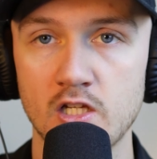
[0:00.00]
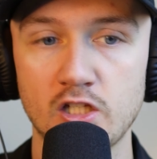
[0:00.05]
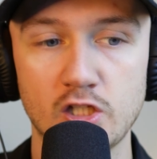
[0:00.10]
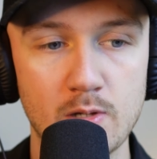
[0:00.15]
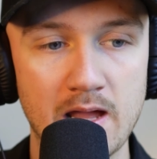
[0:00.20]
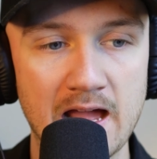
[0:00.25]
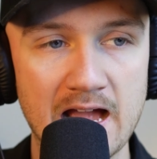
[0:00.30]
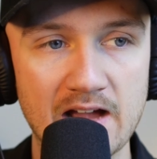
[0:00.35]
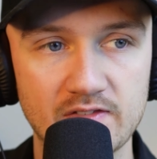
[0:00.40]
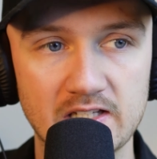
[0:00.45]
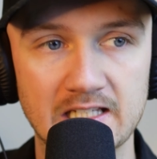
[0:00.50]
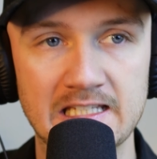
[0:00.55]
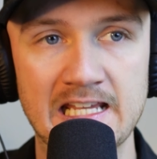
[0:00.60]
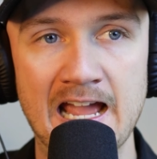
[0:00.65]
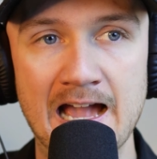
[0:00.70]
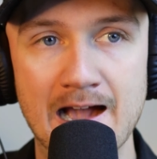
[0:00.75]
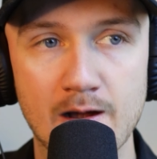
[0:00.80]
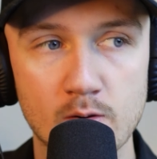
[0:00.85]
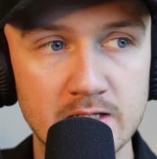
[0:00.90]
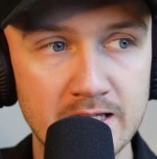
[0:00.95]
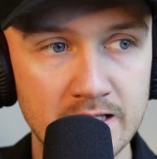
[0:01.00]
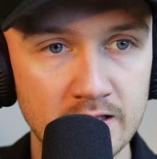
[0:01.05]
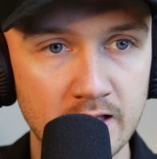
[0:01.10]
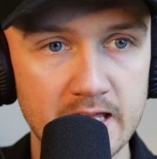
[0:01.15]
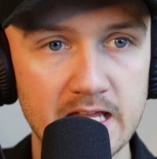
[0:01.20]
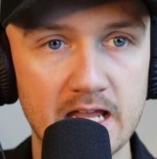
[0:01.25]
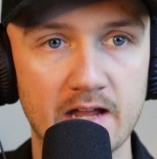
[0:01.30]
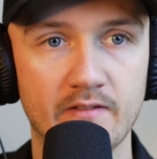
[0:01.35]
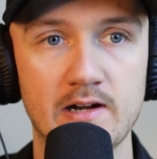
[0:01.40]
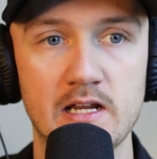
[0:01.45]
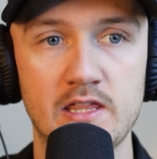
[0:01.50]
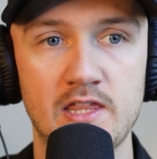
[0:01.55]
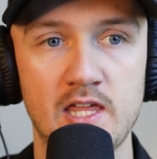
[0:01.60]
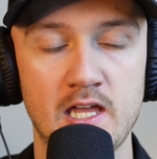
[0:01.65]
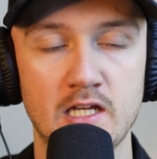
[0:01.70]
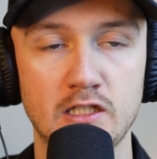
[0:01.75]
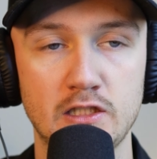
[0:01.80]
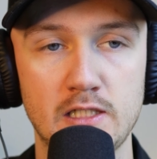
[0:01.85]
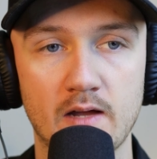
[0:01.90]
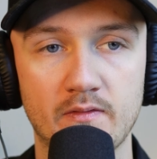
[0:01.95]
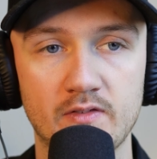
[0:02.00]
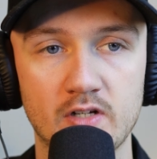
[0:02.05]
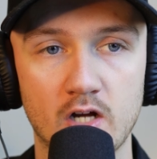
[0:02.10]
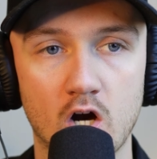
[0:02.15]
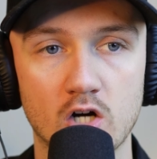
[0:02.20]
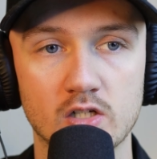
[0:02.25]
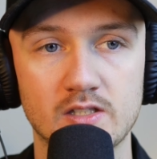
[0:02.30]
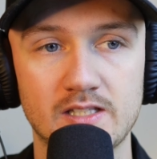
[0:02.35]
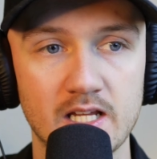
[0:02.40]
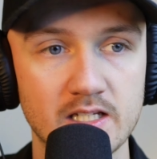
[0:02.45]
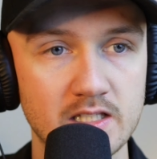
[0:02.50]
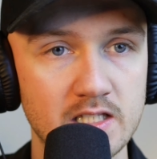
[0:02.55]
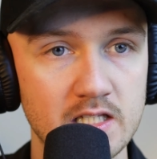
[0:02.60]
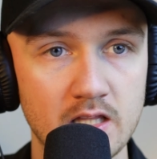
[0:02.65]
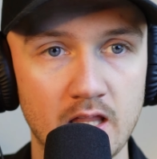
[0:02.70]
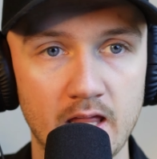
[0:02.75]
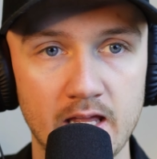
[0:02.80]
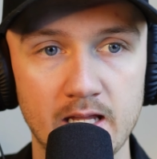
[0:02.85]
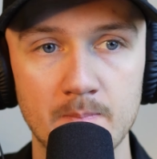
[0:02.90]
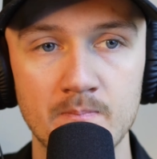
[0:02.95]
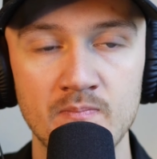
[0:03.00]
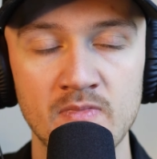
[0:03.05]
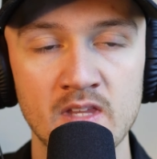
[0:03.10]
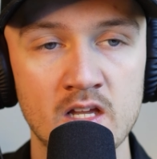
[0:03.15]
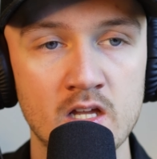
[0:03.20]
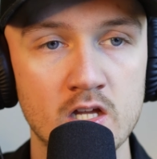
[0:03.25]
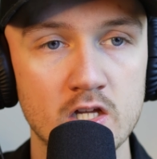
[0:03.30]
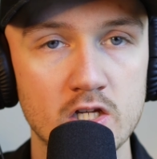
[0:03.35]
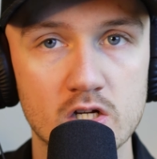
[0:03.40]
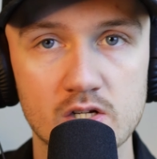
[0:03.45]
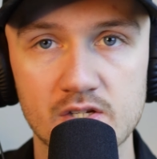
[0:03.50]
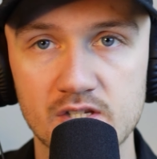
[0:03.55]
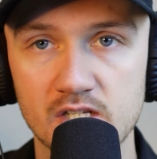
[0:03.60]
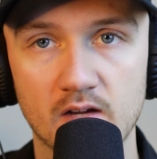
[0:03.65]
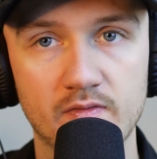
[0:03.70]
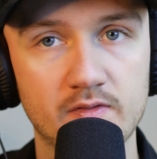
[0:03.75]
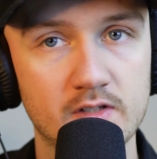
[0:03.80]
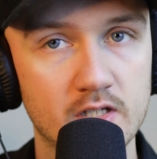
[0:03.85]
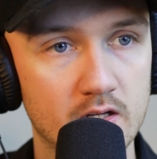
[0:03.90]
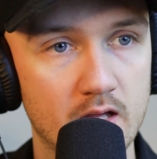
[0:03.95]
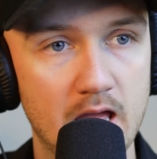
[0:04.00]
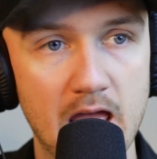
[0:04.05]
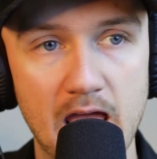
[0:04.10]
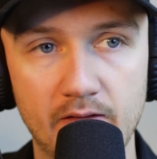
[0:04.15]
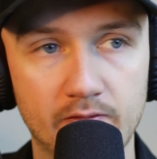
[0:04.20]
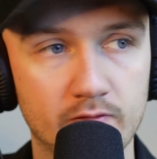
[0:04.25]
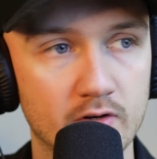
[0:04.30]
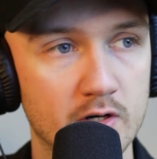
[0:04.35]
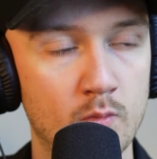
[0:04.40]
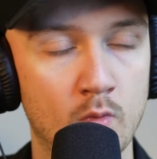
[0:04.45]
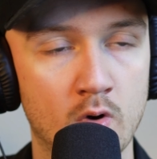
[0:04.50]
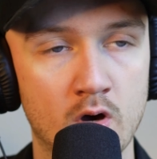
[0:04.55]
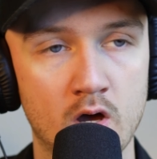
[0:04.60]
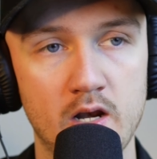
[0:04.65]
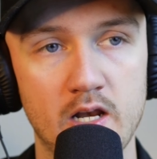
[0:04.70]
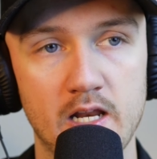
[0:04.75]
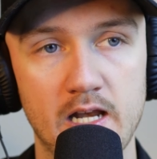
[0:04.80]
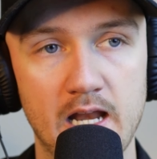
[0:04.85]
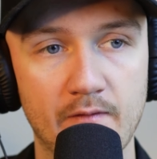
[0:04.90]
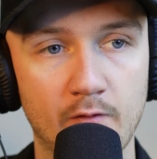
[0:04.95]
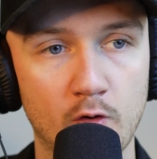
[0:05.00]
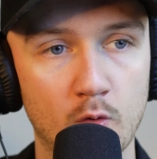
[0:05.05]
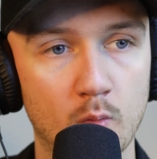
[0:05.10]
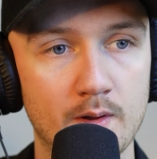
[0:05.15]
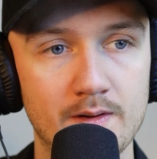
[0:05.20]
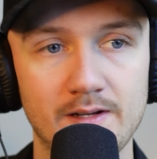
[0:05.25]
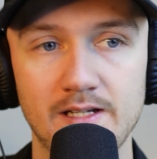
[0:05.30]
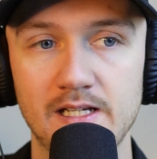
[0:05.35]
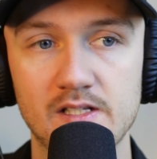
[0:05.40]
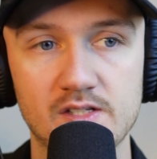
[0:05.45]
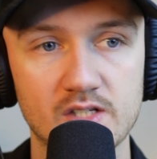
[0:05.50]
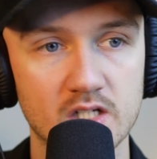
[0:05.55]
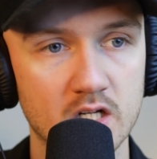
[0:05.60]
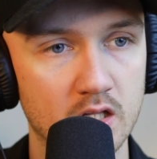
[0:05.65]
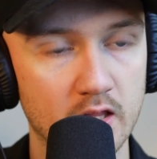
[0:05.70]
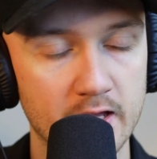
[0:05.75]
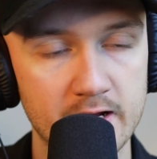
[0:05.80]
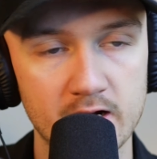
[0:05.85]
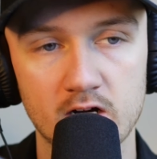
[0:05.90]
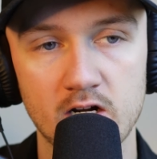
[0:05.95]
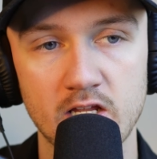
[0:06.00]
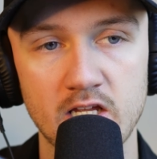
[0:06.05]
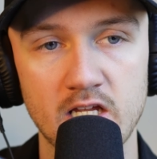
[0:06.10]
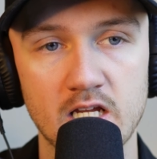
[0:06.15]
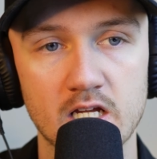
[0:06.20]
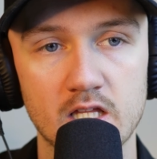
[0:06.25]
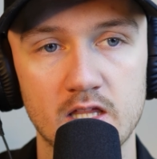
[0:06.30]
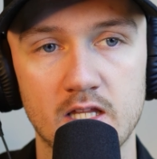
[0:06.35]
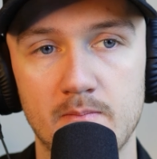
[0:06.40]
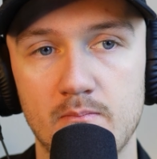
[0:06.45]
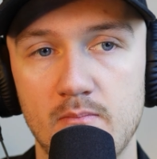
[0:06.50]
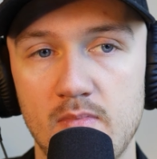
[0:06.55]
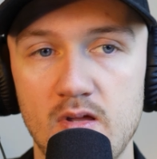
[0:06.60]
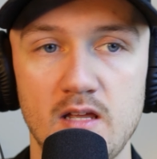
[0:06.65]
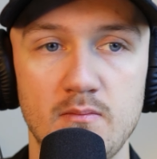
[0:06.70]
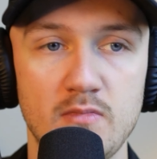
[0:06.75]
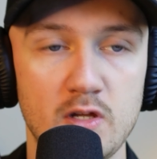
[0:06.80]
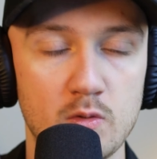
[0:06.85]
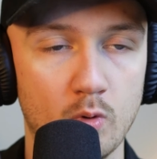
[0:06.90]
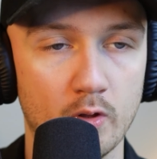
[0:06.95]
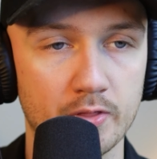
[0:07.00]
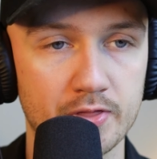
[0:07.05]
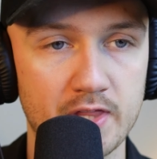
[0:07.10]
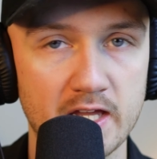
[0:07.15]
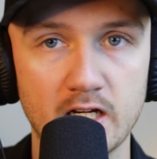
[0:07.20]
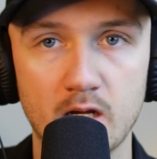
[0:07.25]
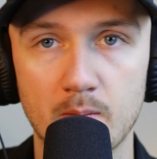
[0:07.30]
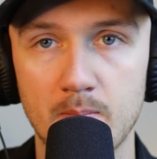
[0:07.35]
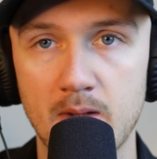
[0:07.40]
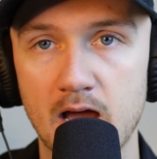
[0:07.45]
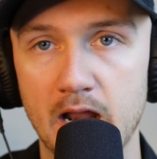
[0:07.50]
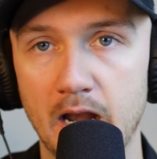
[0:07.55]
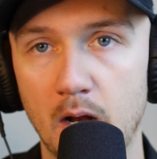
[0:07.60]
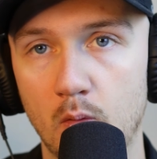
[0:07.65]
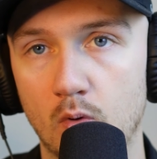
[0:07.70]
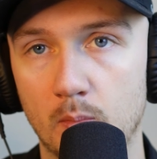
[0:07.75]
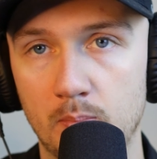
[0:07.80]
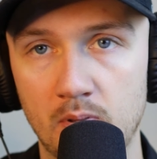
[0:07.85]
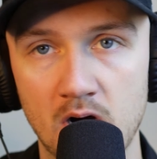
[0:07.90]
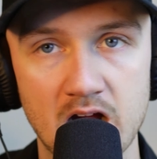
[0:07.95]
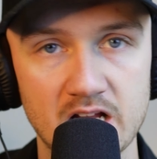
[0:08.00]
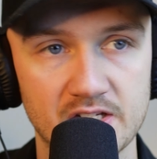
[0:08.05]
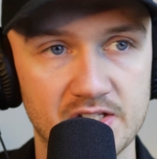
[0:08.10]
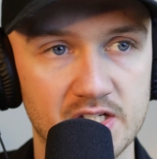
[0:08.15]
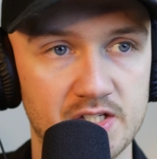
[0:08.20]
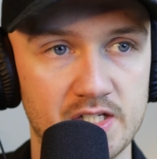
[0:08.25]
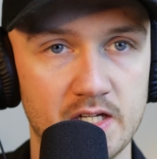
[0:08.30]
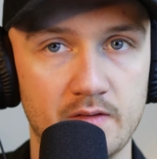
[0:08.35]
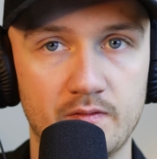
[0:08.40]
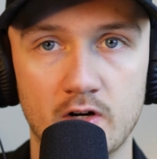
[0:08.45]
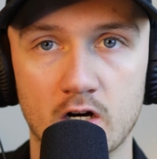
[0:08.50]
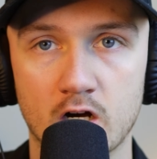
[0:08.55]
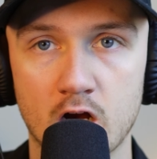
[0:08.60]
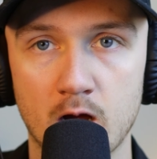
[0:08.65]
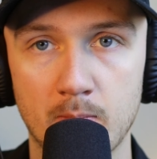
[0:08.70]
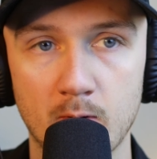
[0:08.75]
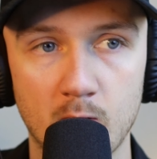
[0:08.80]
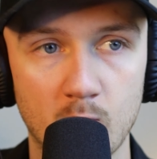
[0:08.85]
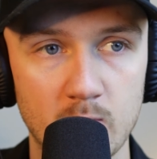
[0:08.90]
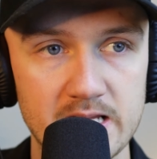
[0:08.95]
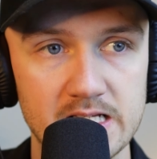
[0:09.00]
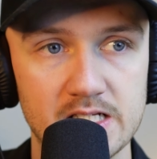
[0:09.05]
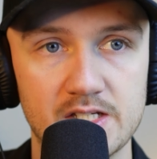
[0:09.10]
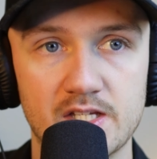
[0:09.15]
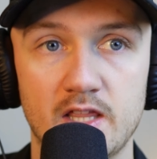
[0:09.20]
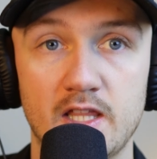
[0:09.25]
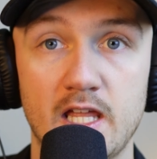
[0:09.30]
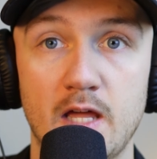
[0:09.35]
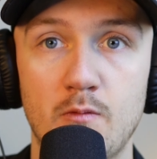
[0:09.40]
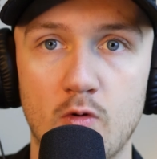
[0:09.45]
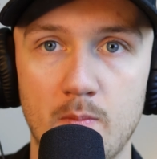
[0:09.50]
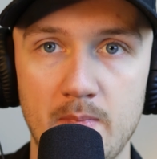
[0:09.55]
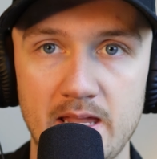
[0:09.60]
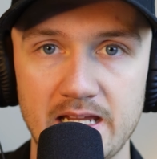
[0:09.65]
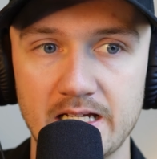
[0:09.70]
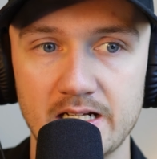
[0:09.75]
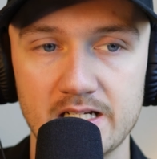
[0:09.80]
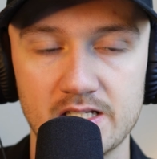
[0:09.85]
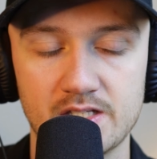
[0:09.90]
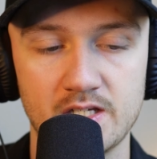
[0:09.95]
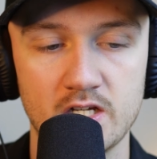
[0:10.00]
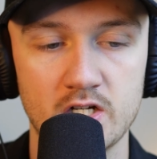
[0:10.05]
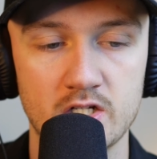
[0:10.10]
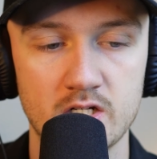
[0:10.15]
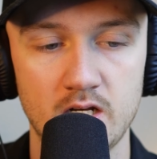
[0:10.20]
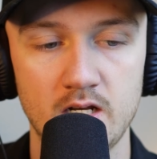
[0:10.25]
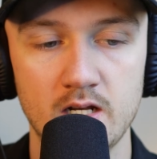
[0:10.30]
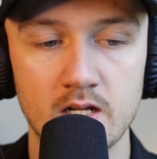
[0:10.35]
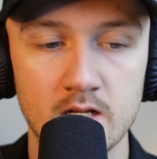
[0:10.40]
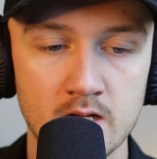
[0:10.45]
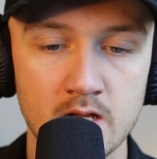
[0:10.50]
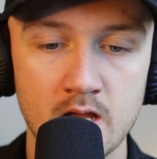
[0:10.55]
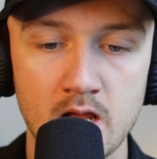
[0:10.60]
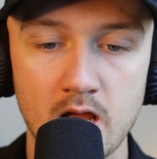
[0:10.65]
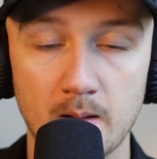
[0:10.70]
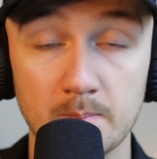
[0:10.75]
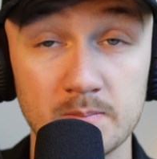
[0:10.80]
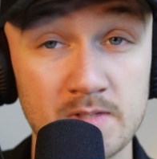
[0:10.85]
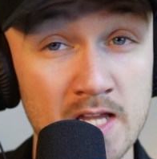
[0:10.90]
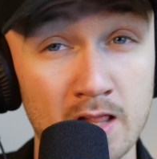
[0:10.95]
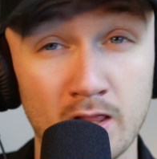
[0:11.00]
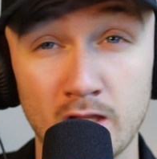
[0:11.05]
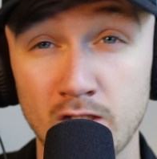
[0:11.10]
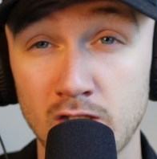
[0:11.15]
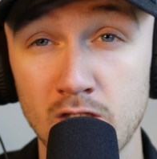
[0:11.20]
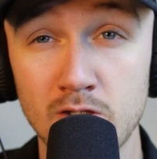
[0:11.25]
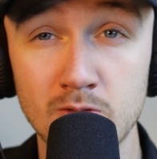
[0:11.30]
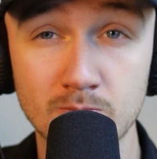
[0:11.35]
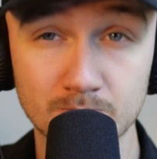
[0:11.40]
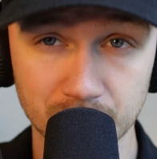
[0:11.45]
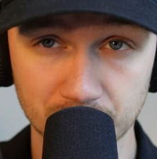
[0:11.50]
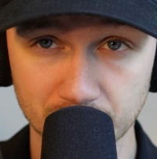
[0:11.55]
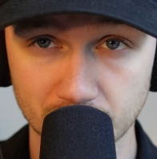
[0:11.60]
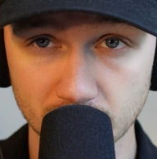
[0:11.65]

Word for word: you have to calculate everything, you have to articulate your stuff to everyone and everyone needs clarity and then maybe we'll think about it we'll process it for a couple weeks and then we'll make a decision i'm telling you